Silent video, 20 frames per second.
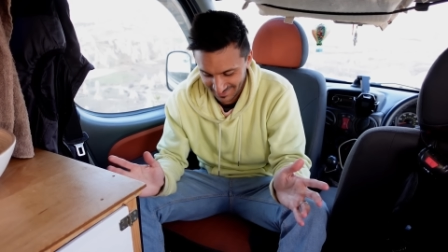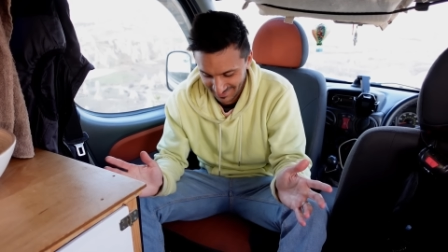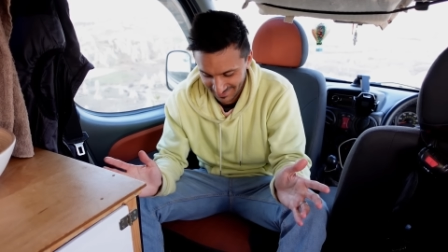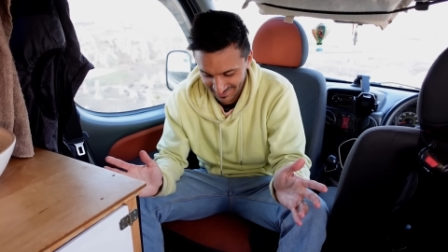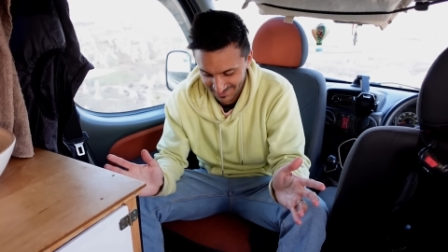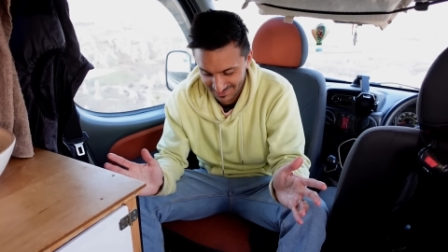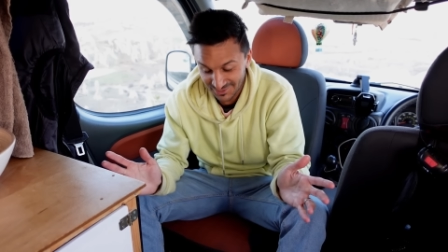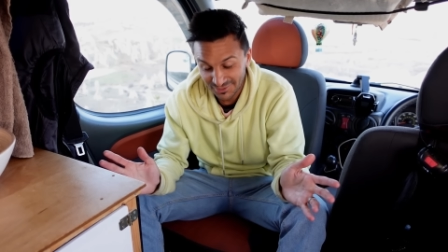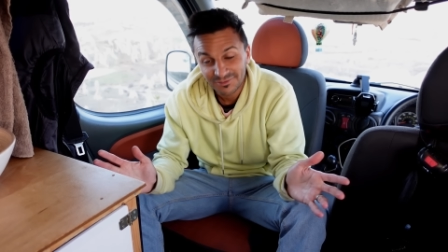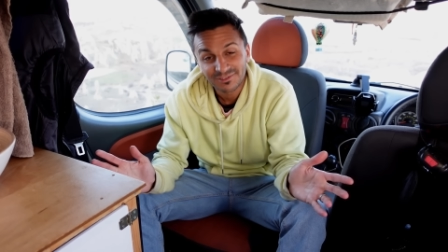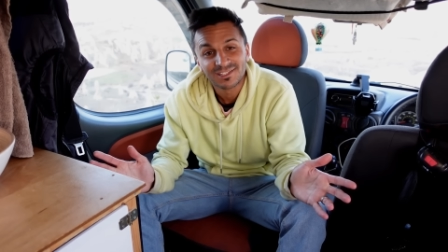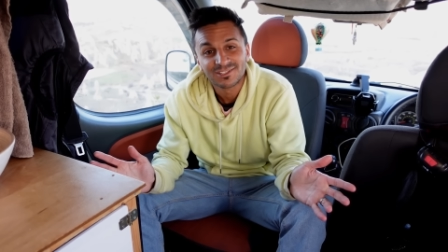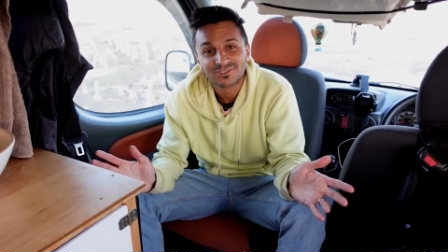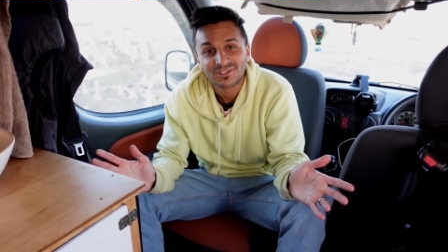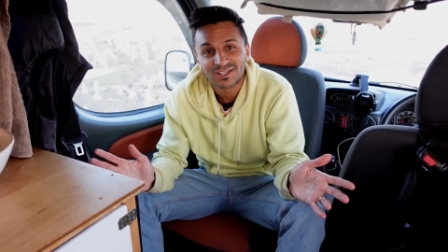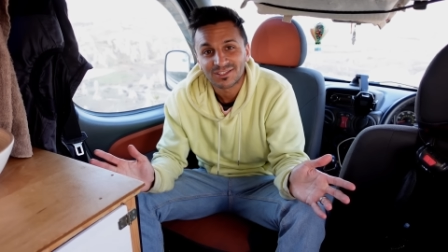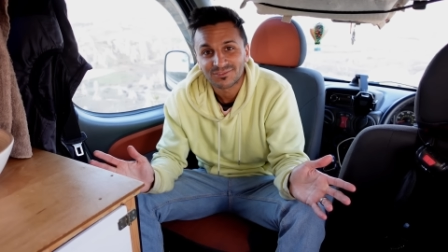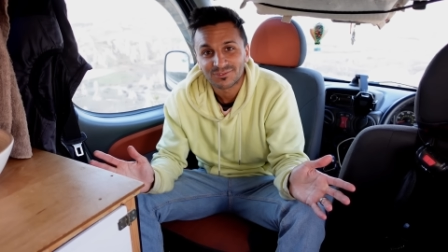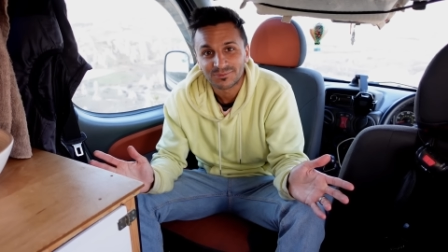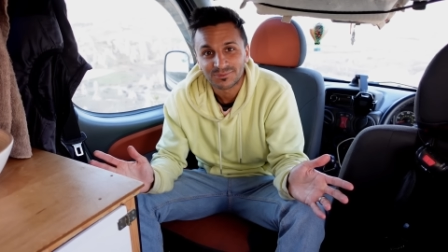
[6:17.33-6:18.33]
it has totally
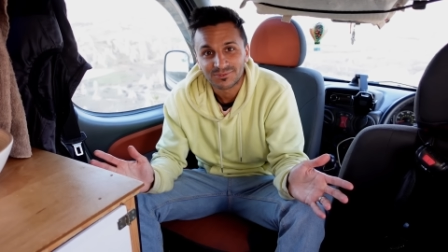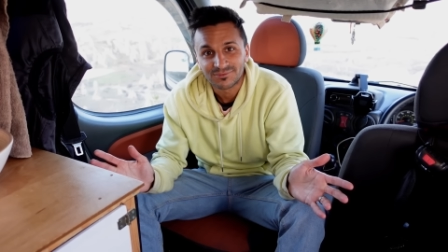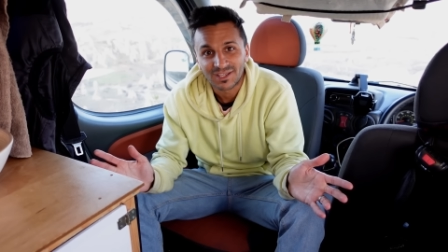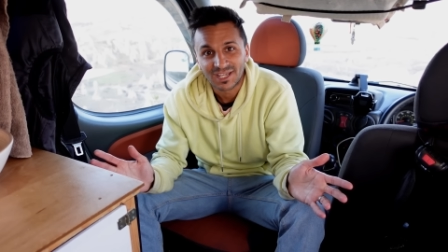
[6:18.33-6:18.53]
transformed the